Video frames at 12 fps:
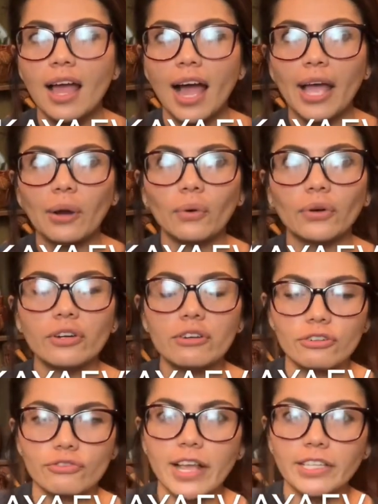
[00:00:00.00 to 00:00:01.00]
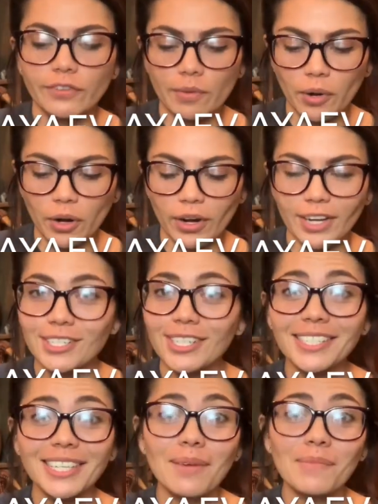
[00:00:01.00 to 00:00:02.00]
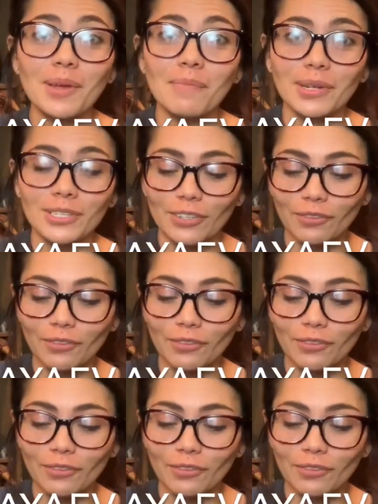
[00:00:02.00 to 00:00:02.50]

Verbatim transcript: I ordered a dress from her, and she sent me a bunch